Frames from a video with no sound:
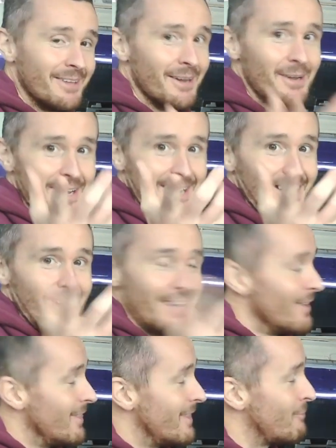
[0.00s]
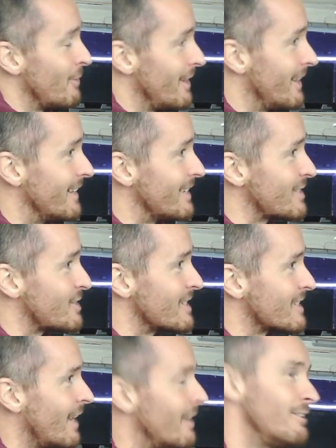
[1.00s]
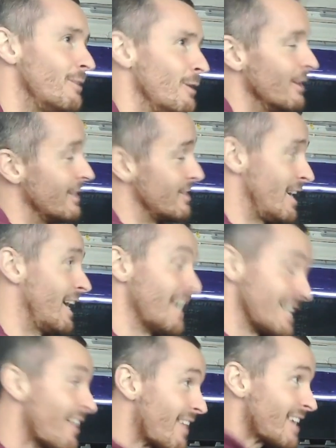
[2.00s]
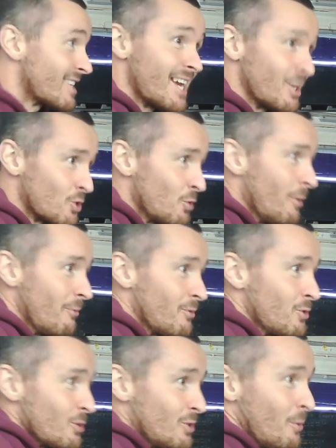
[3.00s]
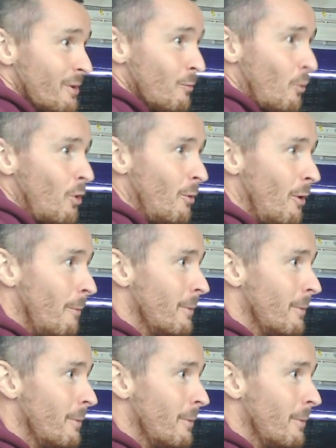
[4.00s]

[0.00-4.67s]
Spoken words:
that the listeners like, oh, is that it? Yeah, that's it. Just do a warm-up.